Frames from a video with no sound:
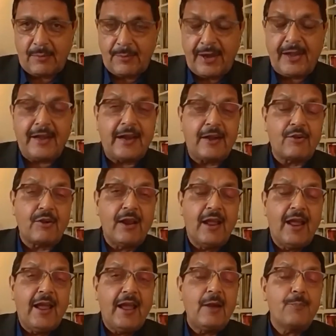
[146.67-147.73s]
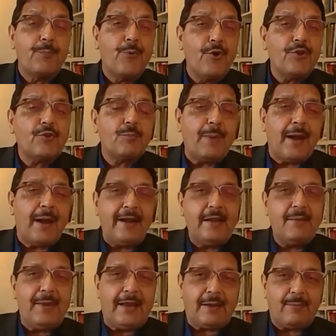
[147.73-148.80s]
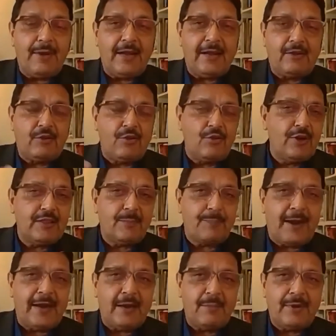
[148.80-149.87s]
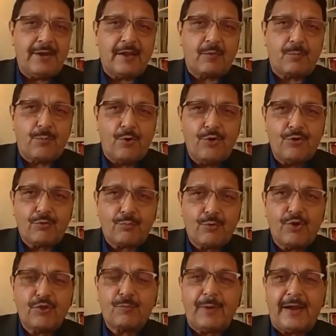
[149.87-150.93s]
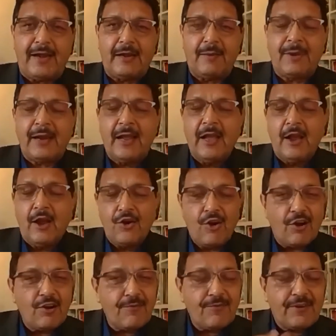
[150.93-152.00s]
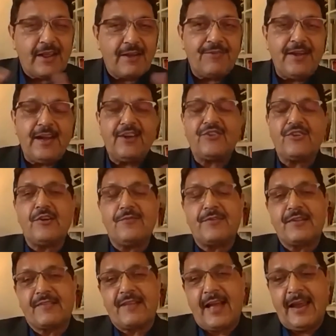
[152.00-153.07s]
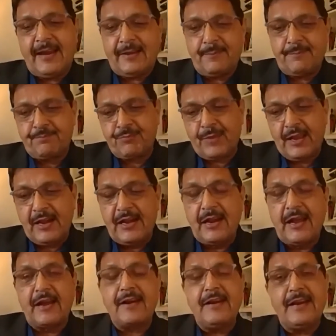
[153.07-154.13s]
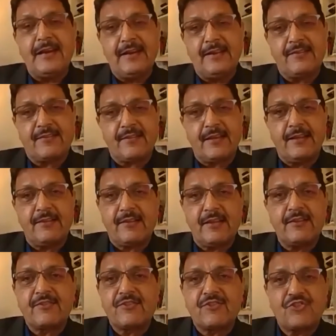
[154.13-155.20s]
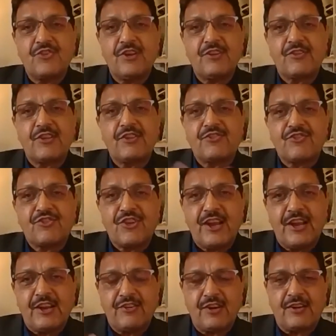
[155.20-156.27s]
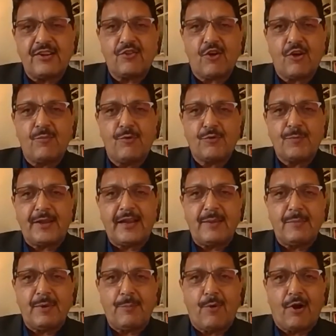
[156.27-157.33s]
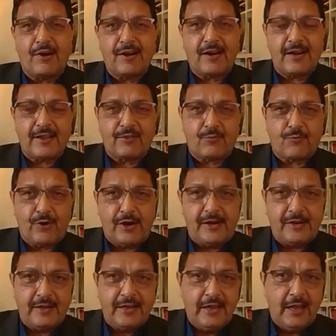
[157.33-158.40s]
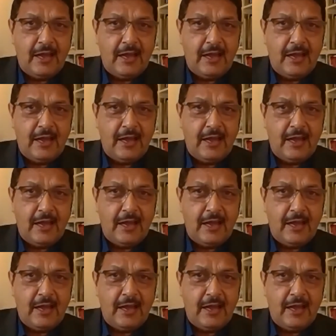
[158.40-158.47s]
meaning and post pandemic, meaning during the pandemic as post pandemic, lot of definition of design learning is changed. It is almost became a borderless world.